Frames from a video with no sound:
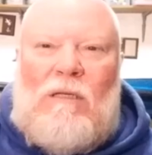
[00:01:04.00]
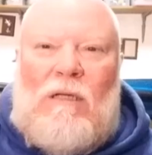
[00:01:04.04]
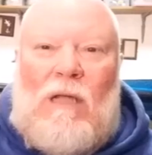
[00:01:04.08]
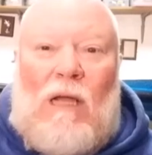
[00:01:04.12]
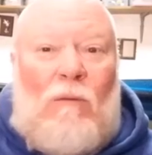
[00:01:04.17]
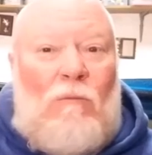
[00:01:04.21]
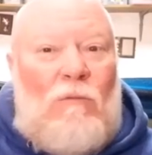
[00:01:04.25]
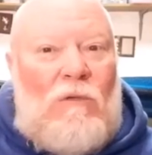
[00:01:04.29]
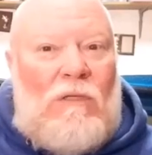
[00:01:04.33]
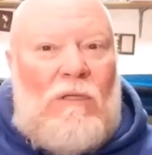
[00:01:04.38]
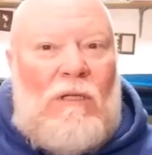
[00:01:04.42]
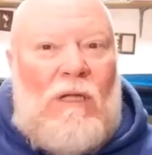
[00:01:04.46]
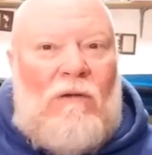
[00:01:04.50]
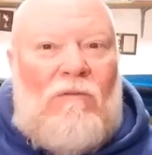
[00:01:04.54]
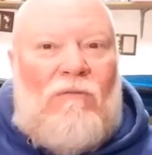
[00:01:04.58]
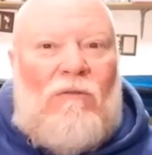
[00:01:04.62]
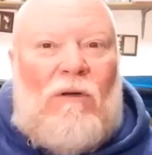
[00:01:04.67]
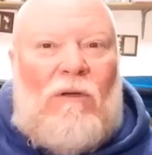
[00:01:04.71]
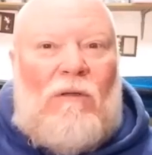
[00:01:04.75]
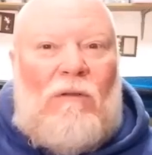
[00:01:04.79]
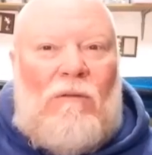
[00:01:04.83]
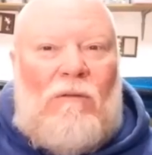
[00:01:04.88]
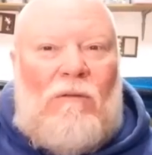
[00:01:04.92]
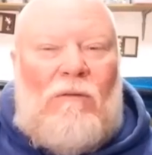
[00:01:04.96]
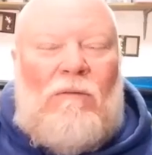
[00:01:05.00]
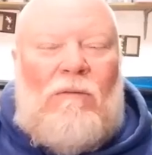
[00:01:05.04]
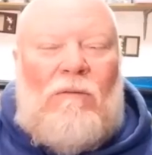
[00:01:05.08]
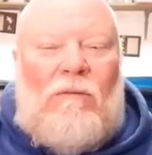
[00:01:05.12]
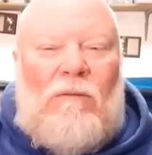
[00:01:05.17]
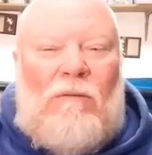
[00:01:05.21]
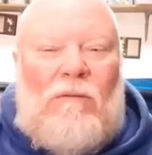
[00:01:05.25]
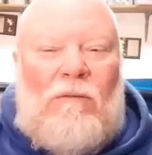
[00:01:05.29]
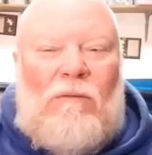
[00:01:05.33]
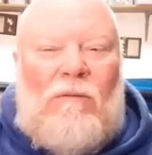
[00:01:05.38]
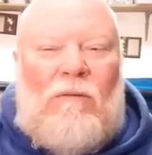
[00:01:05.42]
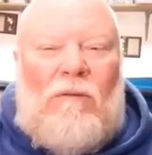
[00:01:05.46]
time was different.
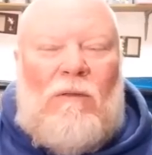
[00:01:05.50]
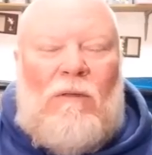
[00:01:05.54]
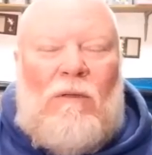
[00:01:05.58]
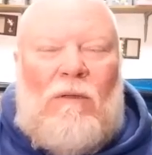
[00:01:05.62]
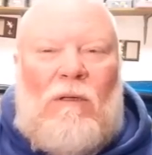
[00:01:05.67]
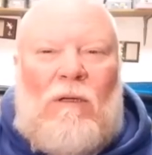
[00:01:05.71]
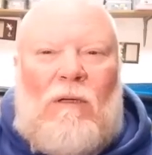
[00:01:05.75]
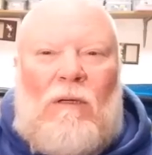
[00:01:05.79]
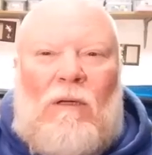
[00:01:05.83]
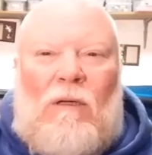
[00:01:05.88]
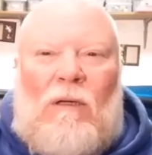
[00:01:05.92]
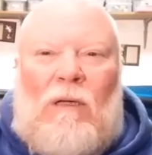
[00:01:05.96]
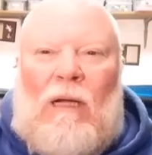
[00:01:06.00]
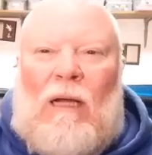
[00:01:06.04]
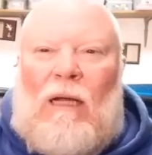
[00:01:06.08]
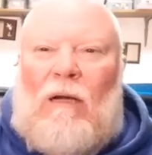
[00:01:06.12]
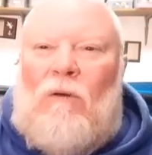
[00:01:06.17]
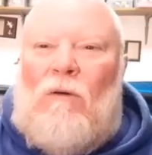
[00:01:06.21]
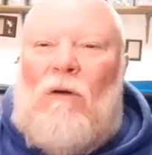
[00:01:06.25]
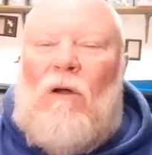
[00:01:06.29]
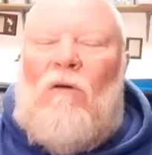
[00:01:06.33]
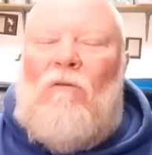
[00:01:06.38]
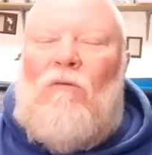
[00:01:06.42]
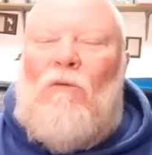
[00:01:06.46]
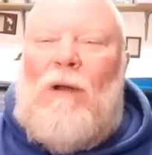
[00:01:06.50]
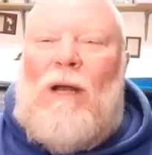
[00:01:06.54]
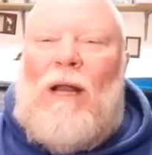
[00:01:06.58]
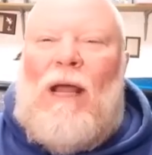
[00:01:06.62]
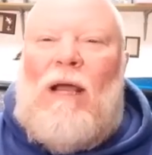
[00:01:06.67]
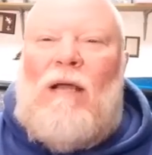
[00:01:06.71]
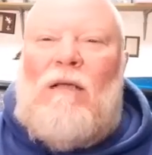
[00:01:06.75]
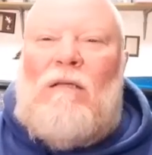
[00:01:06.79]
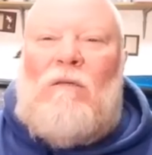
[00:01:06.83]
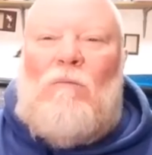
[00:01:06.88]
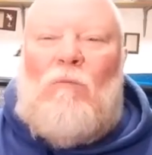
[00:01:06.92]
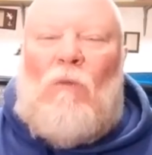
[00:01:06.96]
I don't know if we'd
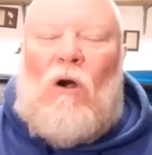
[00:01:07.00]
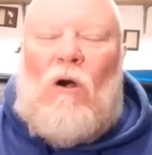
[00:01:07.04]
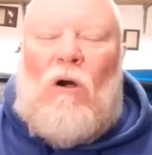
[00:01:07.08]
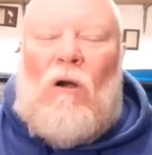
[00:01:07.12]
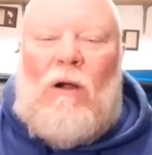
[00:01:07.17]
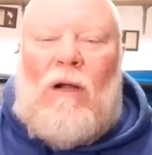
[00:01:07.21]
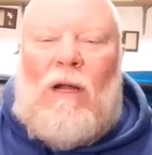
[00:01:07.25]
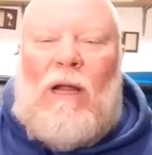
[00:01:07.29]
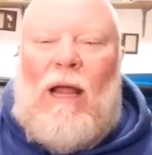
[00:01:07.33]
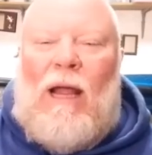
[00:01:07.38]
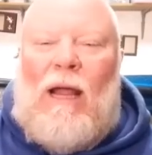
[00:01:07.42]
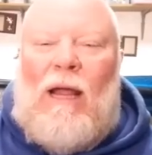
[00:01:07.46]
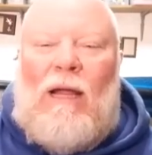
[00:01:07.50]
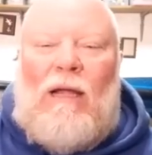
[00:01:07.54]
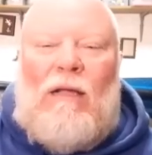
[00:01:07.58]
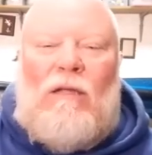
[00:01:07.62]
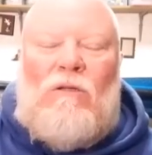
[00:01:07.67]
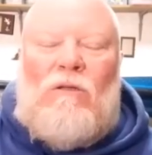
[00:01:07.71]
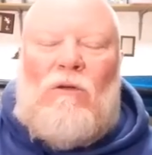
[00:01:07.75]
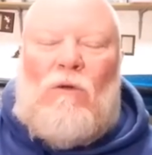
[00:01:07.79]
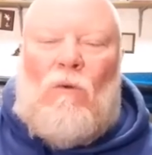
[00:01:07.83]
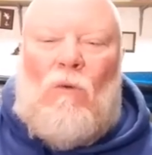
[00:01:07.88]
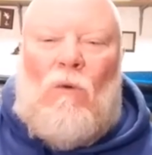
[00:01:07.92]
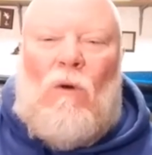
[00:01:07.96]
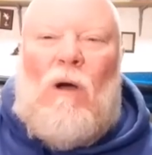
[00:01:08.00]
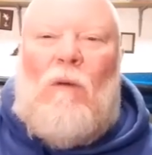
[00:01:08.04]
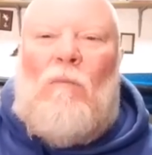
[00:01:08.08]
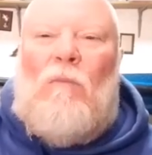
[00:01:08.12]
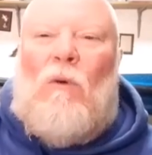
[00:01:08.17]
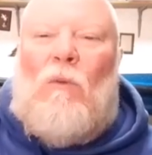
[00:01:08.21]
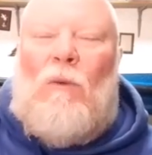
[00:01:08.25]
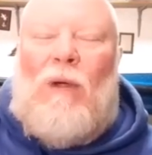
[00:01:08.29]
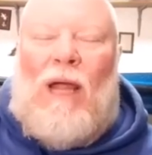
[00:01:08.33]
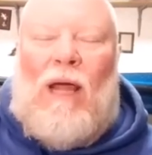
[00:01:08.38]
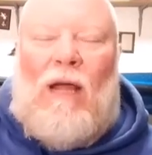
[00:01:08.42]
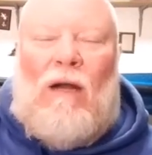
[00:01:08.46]
had some hurricanes or what,
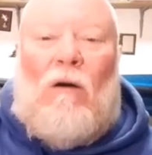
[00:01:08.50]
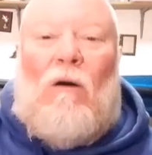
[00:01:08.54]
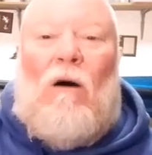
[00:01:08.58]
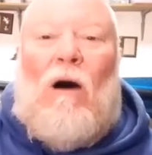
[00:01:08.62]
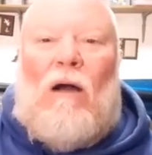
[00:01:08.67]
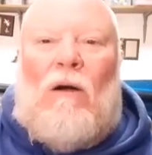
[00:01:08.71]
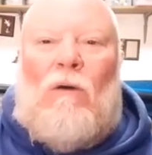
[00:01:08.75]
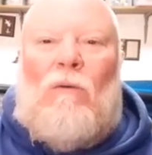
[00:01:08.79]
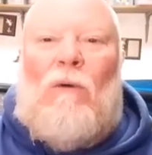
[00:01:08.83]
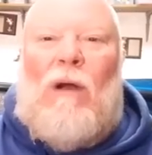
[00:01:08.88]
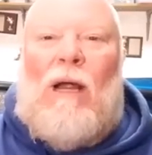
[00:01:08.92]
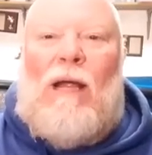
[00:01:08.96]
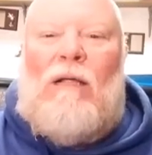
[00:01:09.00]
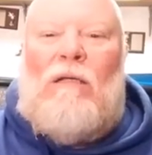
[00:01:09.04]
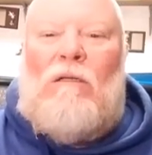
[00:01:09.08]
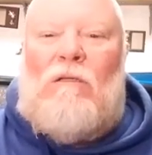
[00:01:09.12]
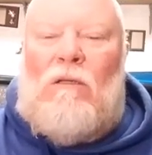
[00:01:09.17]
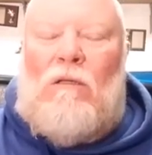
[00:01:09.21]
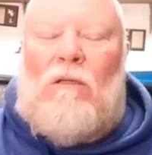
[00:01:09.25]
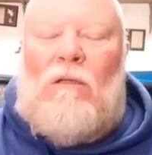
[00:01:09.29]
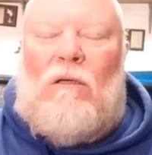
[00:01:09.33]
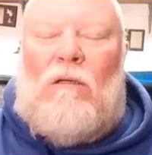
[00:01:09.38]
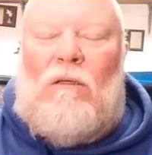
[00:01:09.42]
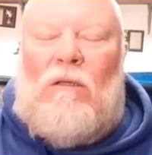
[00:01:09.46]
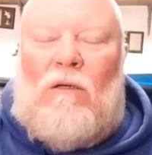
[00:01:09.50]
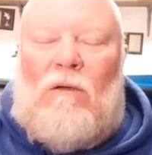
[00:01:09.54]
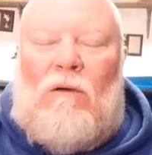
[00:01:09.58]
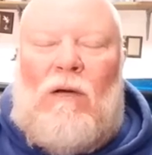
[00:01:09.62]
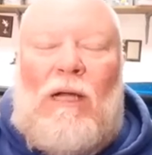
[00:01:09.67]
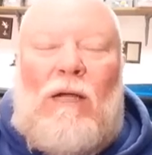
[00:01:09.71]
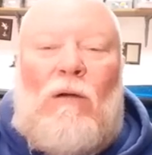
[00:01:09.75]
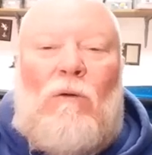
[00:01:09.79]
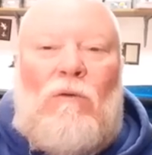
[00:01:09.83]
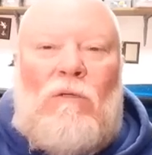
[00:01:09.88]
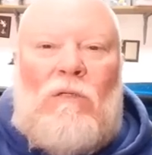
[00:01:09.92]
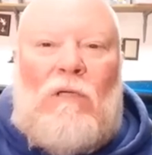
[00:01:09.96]
but we had a lot of rain, so the, the
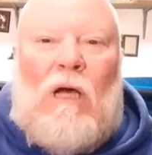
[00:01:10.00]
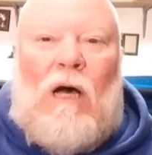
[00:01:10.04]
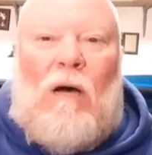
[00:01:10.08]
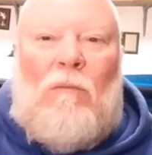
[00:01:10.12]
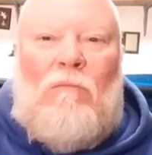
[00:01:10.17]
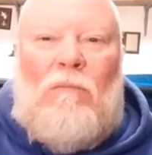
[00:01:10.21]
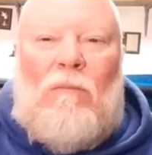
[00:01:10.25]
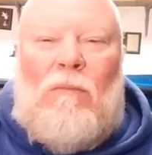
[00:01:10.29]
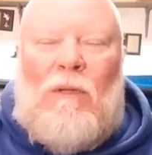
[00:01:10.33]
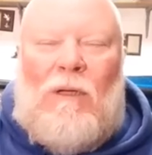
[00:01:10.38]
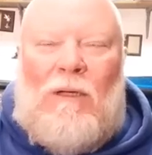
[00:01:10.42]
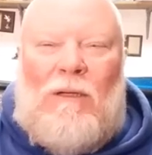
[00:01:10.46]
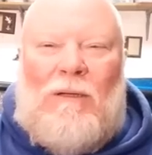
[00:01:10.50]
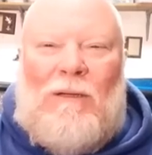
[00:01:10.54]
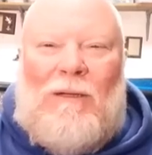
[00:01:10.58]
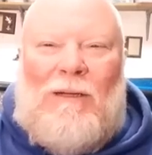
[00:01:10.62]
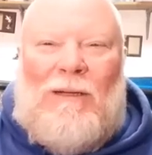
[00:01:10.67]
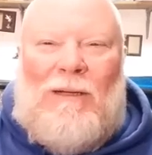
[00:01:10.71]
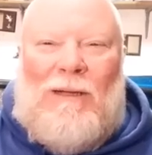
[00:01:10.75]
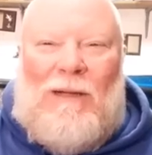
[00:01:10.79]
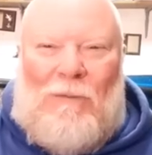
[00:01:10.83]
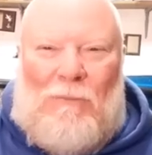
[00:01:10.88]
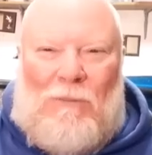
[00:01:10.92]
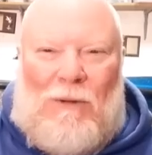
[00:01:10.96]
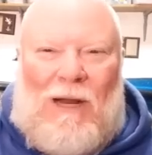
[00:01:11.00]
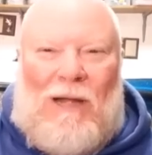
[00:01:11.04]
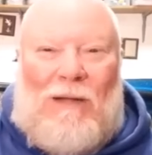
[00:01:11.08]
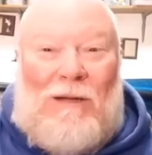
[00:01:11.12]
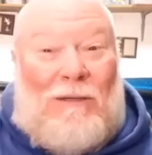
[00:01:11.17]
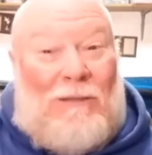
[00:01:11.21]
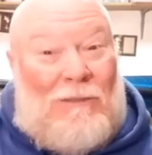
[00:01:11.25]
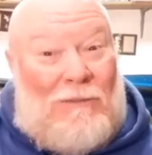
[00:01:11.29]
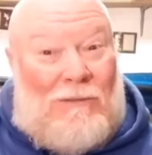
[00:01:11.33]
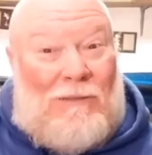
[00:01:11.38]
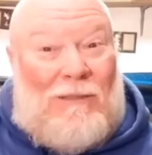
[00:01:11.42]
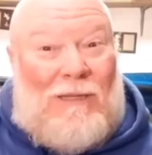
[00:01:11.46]
lake was up. And when I
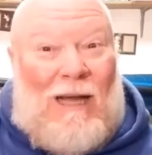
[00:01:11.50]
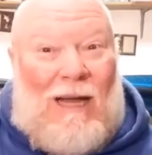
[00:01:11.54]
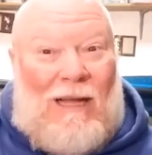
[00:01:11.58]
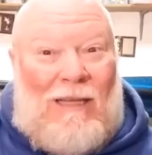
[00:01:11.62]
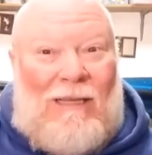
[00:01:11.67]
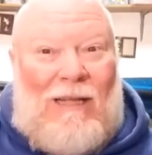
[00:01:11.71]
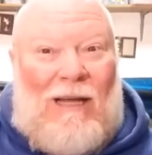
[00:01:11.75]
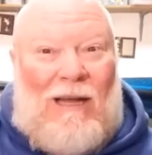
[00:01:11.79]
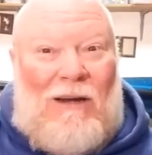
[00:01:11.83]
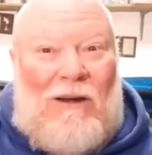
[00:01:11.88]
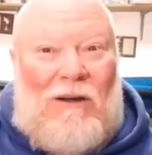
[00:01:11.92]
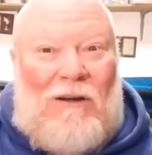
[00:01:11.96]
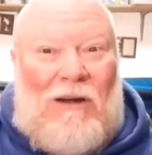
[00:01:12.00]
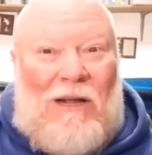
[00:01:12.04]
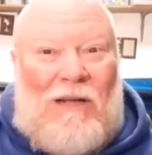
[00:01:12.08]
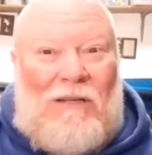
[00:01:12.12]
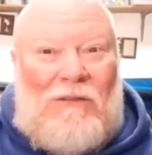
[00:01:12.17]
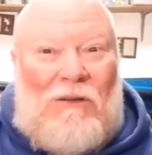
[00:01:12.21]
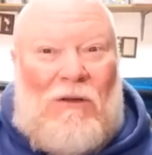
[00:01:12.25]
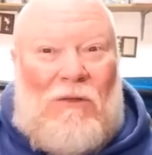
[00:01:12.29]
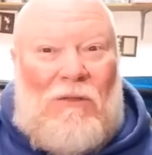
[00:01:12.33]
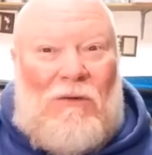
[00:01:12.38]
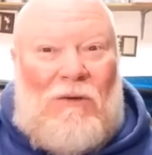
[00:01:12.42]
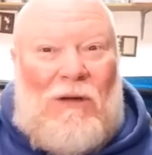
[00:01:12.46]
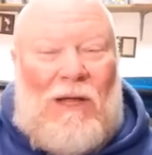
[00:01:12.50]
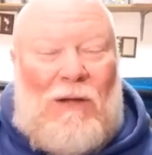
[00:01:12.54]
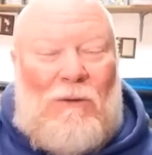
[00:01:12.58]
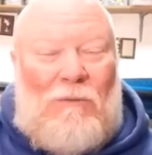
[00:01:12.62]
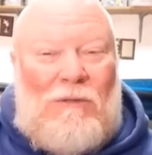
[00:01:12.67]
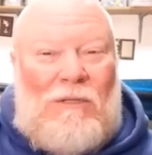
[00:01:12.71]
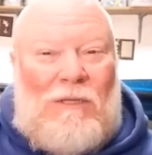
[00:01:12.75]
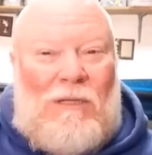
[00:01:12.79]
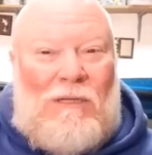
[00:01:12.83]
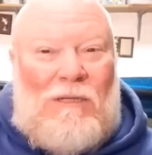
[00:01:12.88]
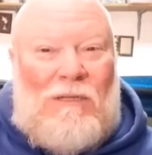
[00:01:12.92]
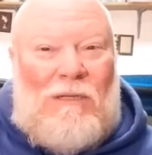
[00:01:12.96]
got down there and I saw the lake
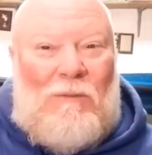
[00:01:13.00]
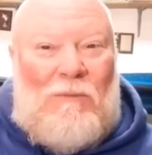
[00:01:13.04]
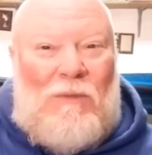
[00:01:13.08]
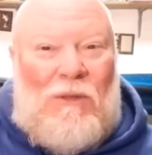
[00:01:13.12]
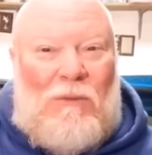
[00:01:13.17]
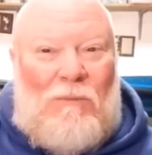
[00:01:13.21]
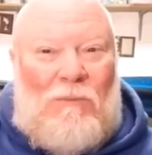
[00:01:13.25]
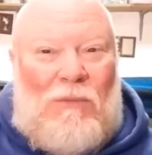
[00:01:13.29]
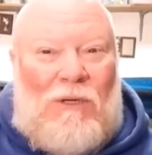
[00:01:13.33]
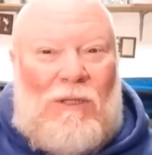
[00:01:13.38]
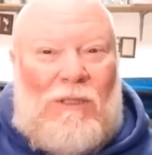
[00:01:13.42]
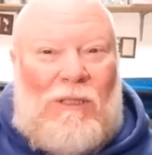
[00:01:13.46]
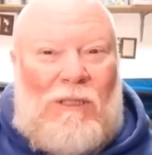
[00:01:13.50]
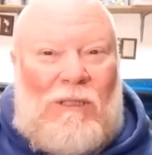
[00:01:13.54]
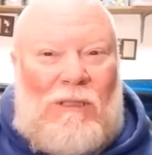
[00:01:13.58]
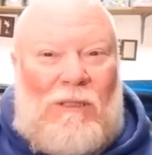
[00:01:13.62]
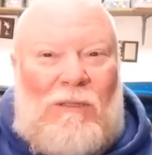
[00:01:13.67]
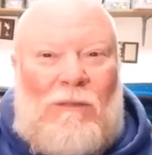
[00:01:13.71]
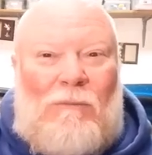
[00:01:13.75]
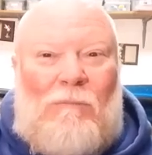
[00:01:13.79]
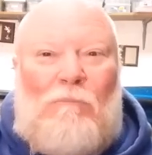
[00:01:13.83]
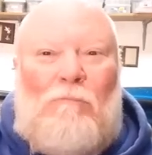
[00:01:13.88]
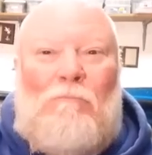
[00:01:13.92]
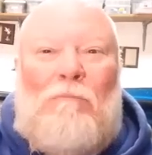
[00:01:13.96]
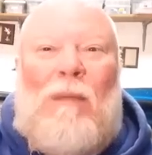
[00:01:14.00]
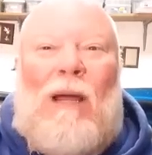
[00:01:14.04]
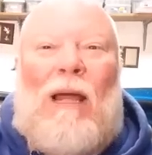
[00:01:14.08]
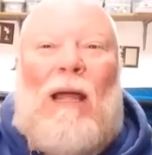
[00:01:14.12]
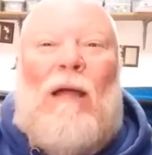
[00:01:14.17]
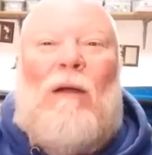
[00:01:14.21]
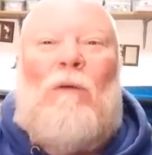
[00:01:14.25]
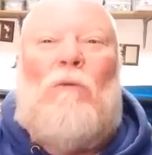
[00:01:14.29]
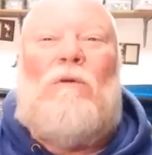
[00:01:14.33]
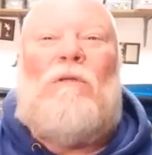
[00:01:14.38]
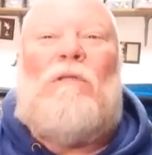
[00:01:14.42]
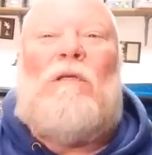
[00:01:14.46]
was in some of the bushes, man, was